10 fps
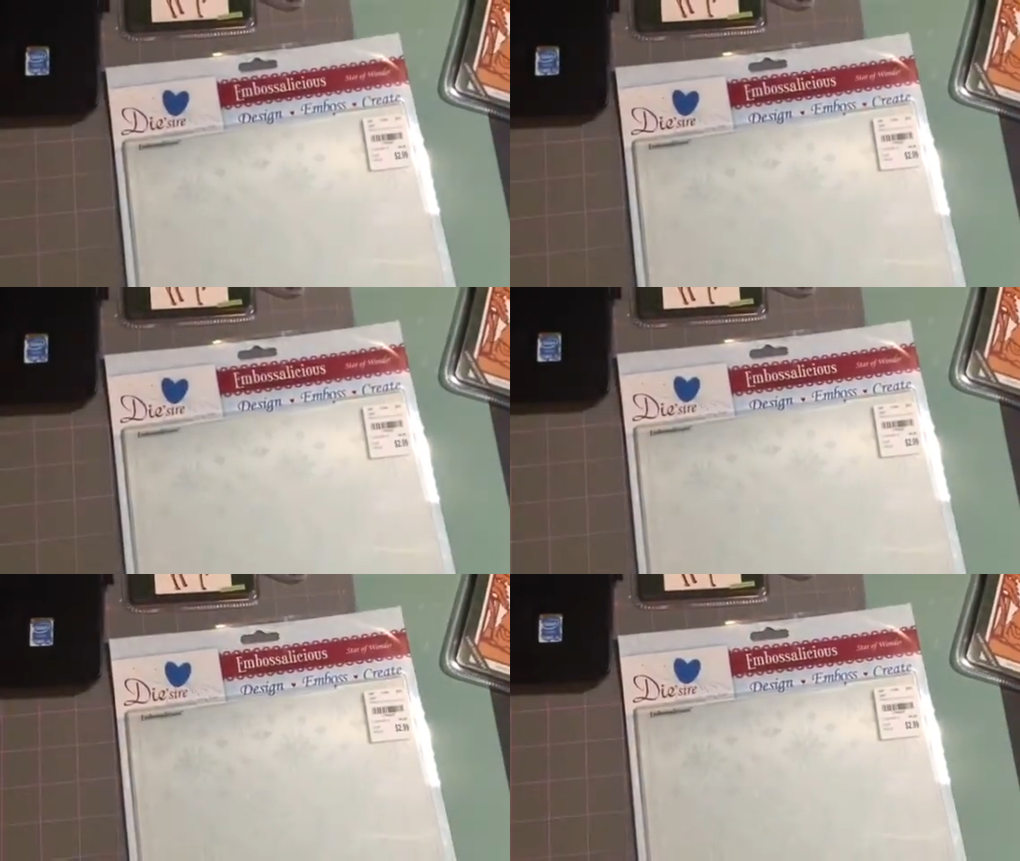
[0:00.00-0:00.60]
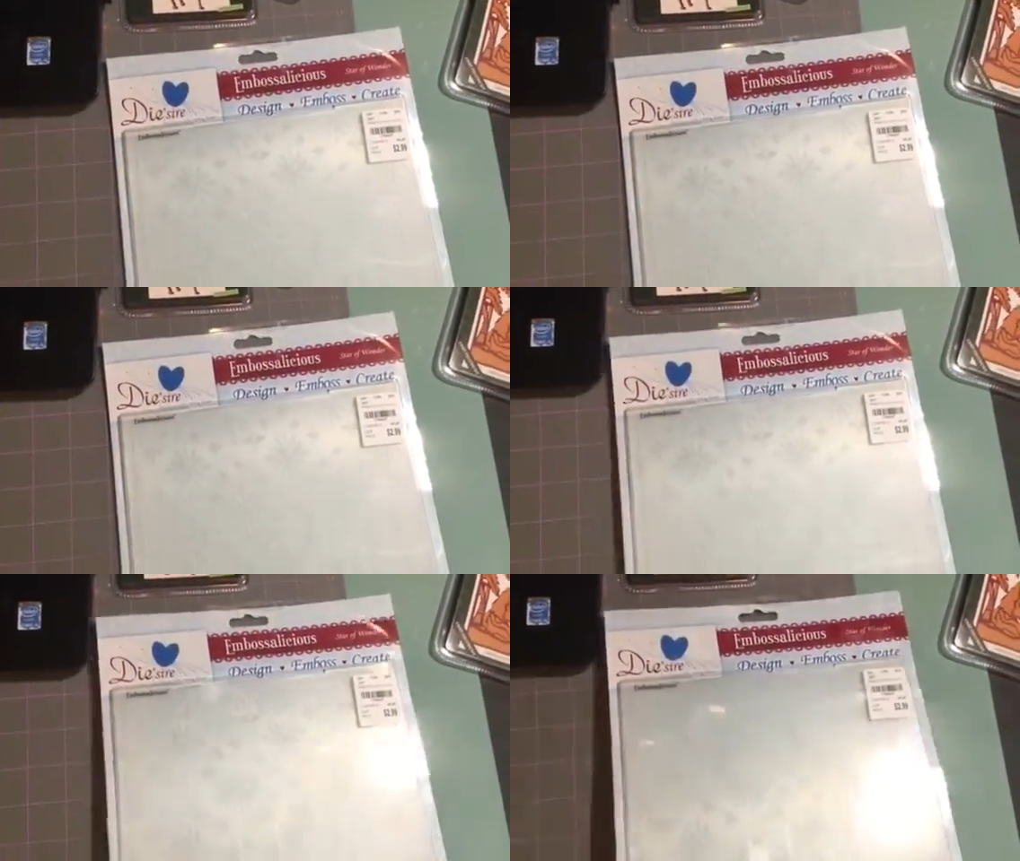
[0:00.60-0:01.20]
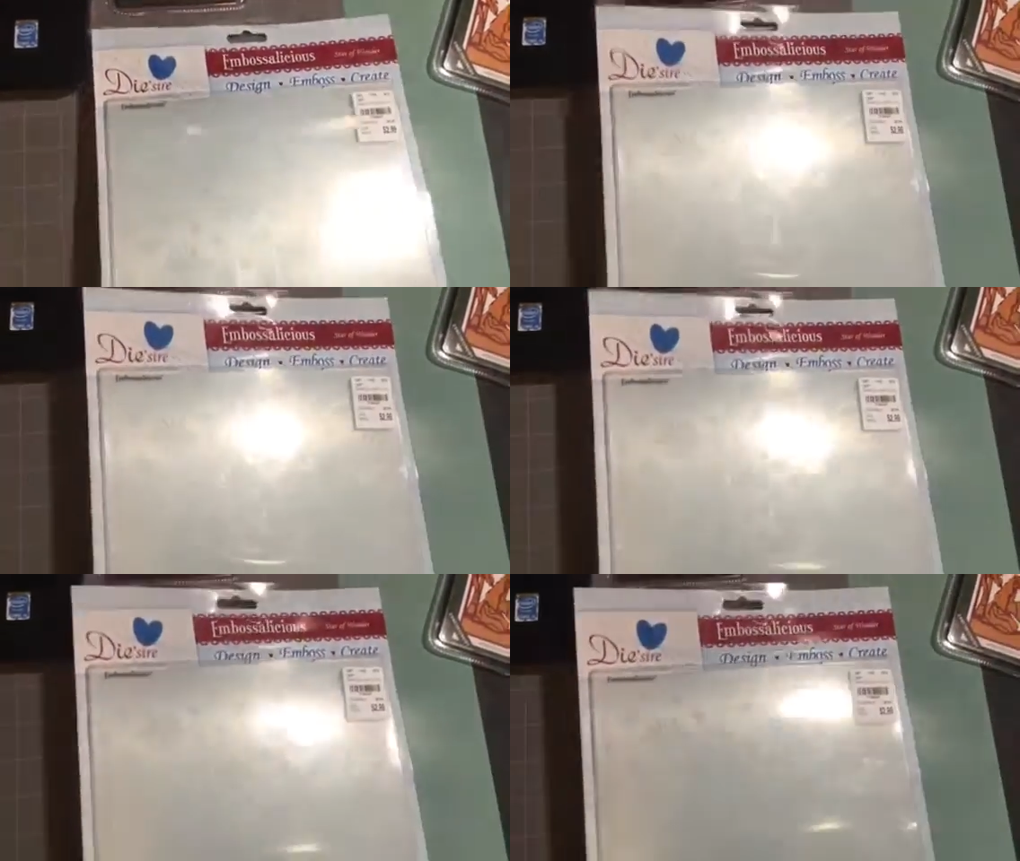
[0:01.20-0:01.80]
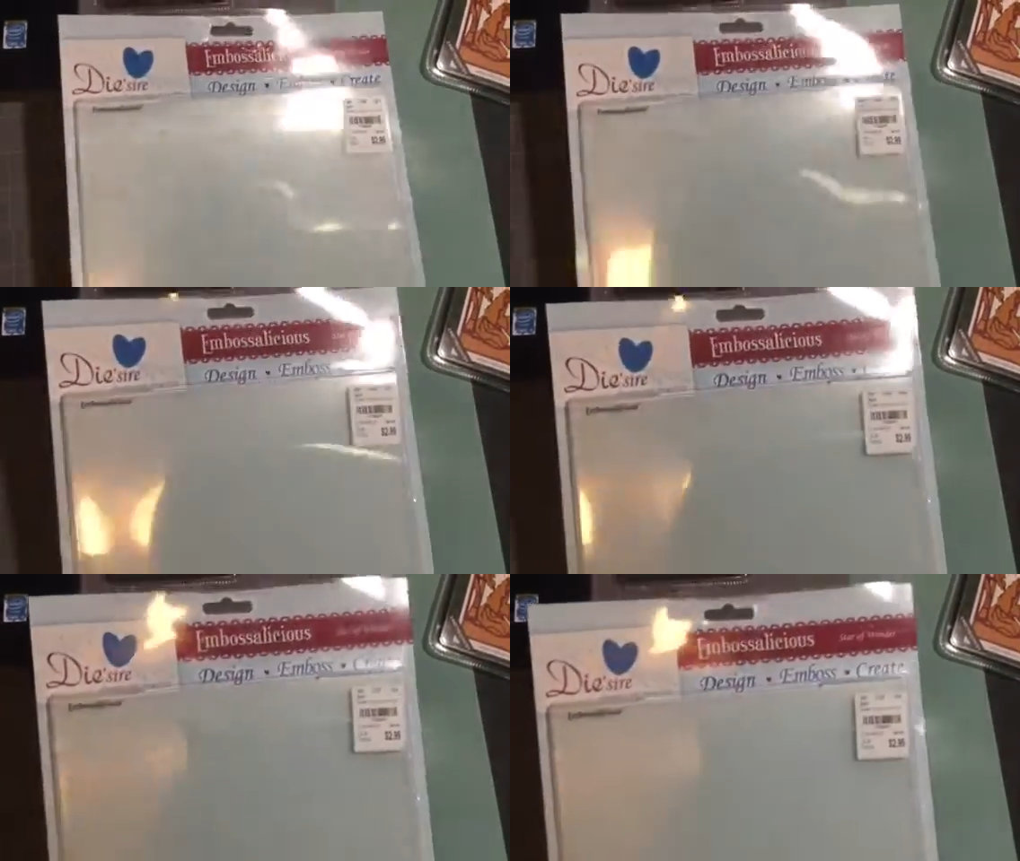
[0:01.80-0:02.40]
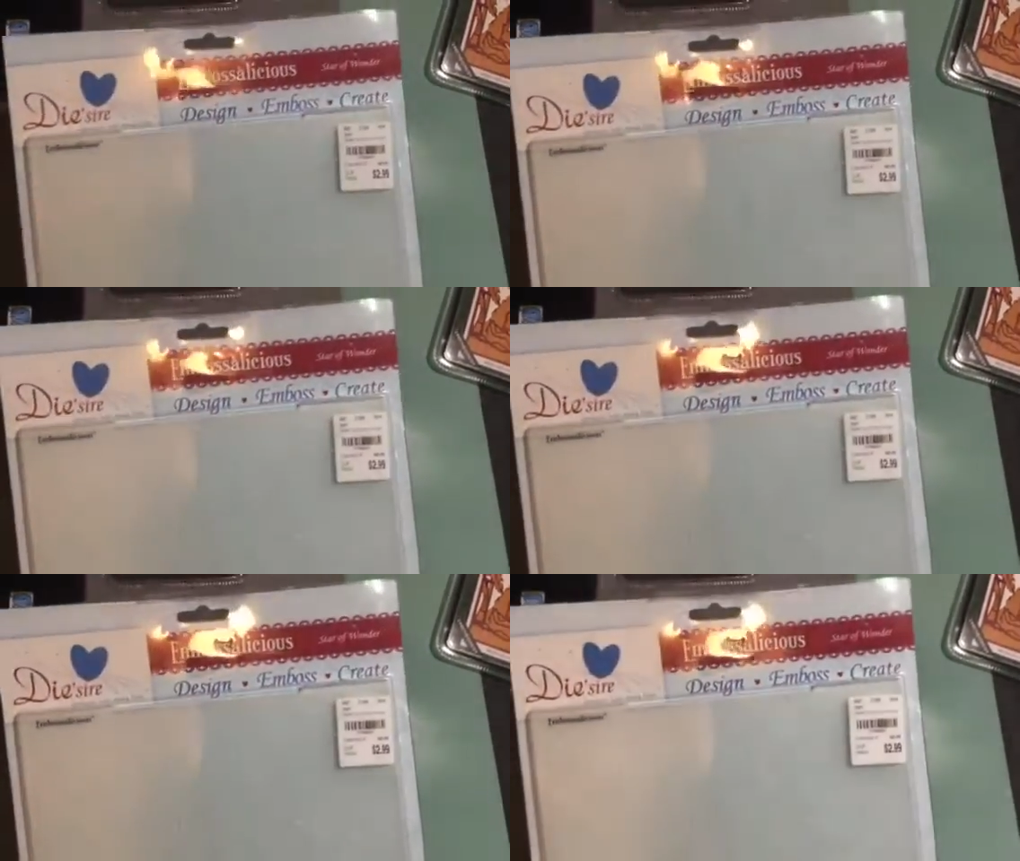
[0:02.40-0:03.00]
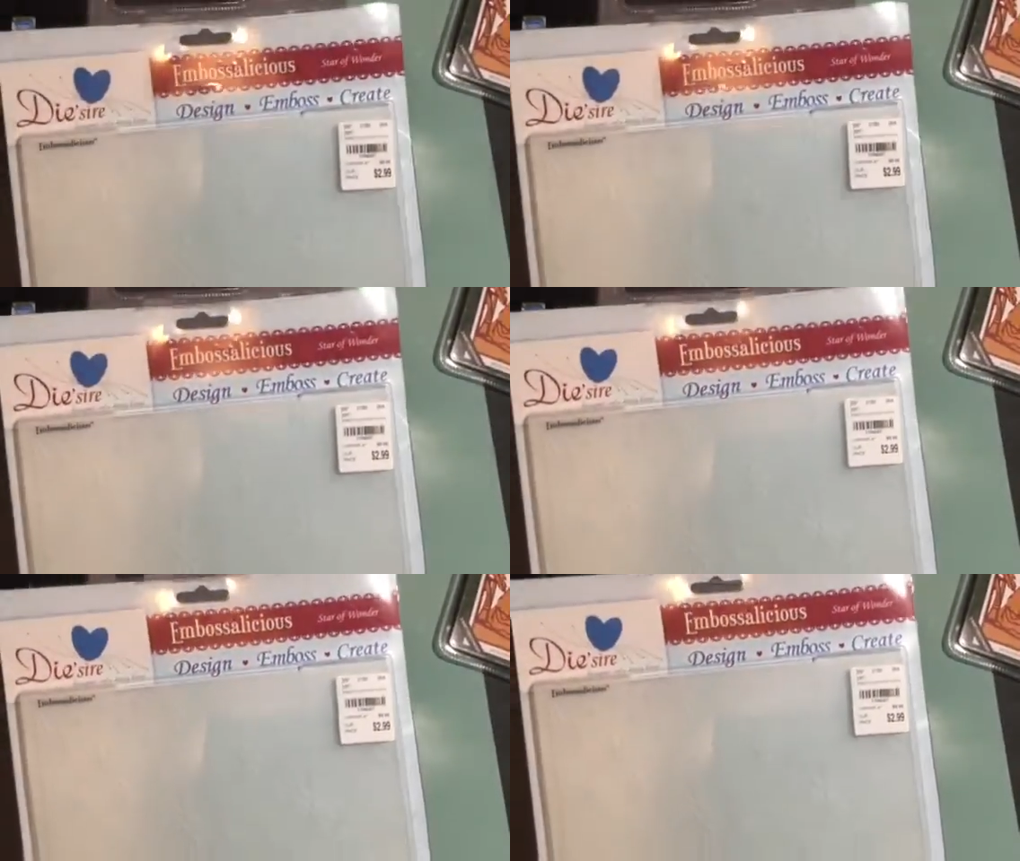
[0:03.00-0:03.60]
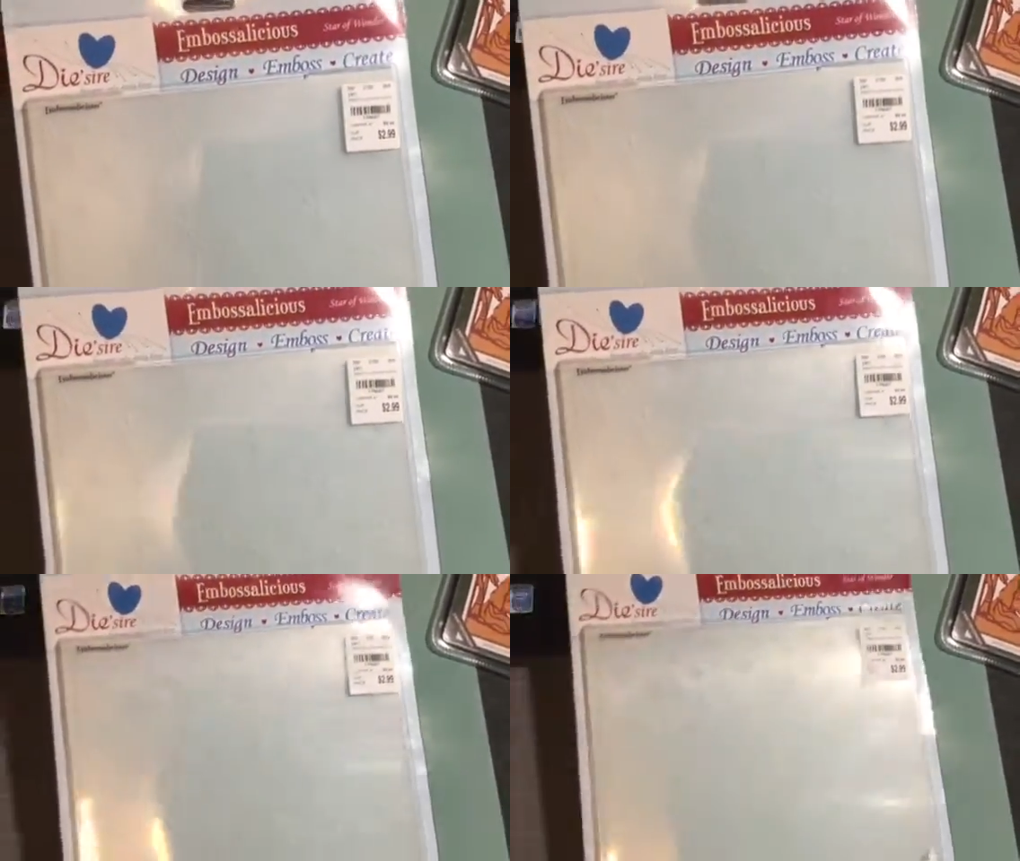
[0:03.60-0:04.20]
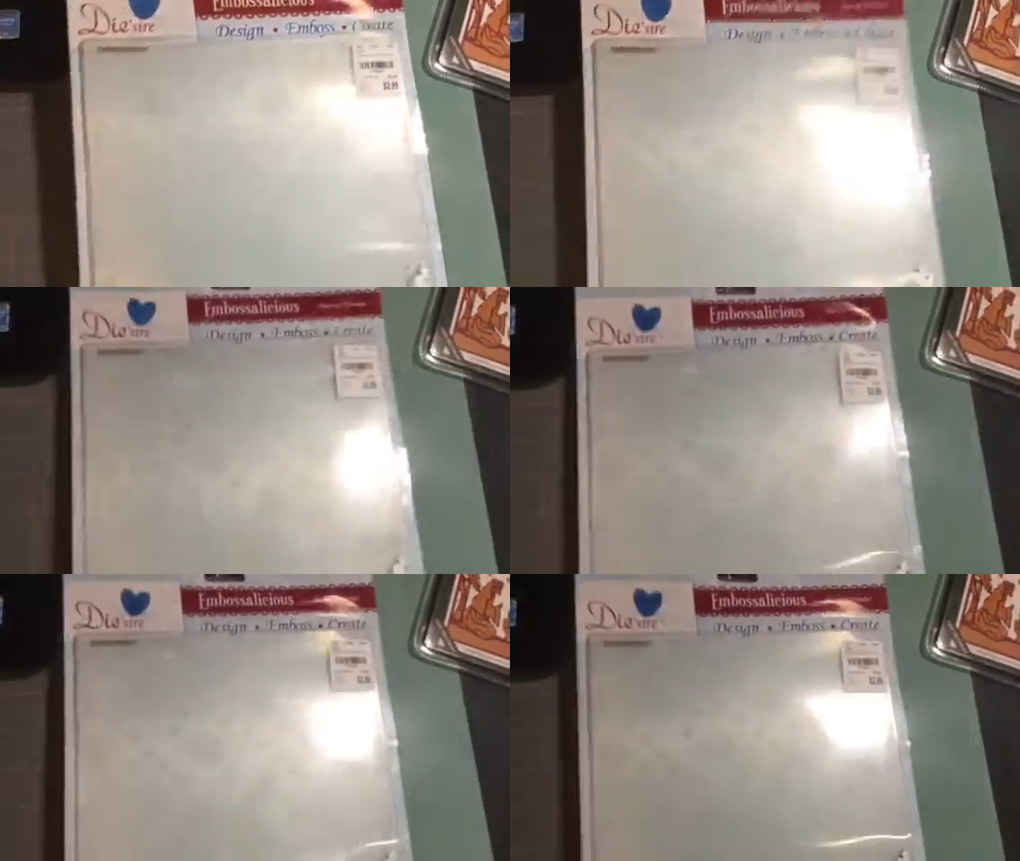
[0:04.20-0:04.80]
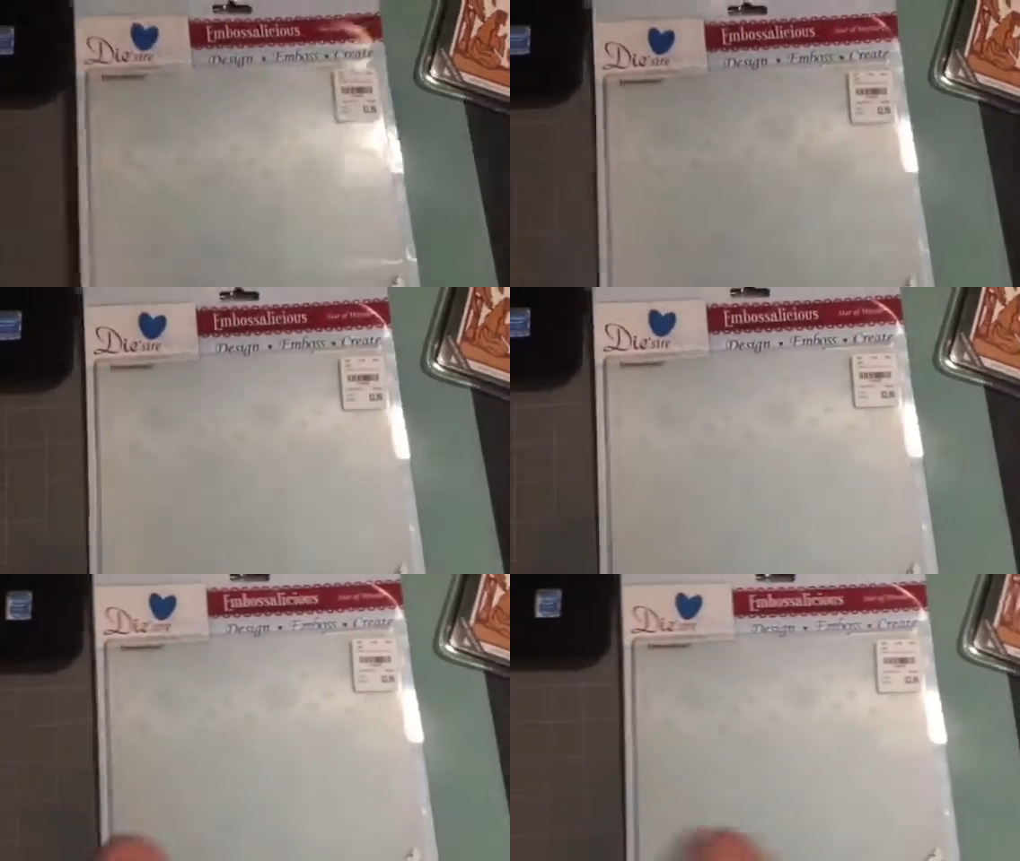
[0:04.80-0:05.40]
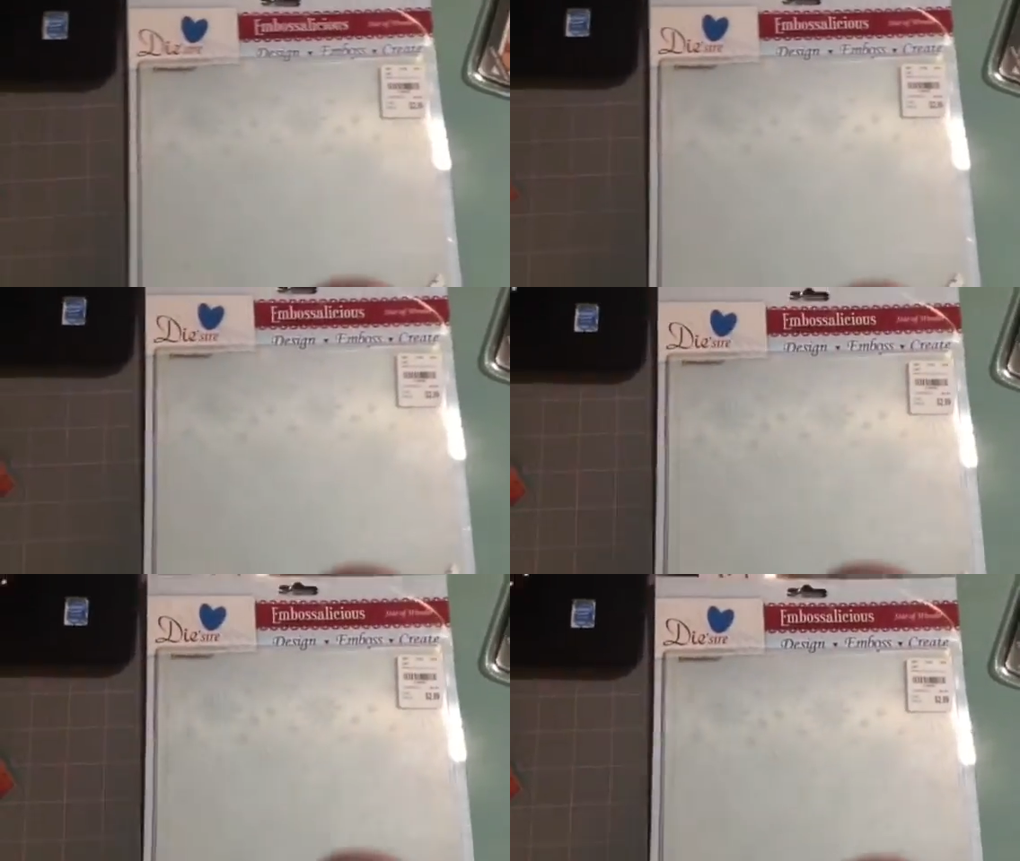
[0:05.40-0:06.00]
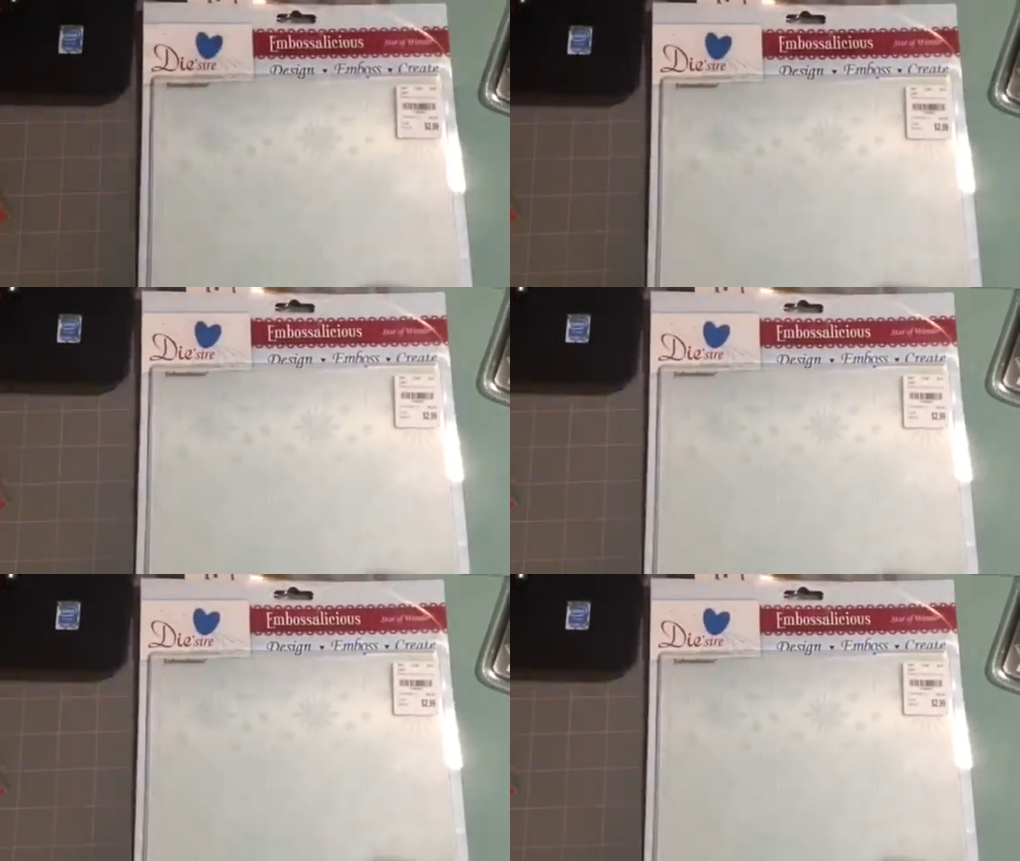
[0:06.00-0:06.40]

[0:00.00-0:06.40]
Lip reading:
Nobody's mouth can be seen.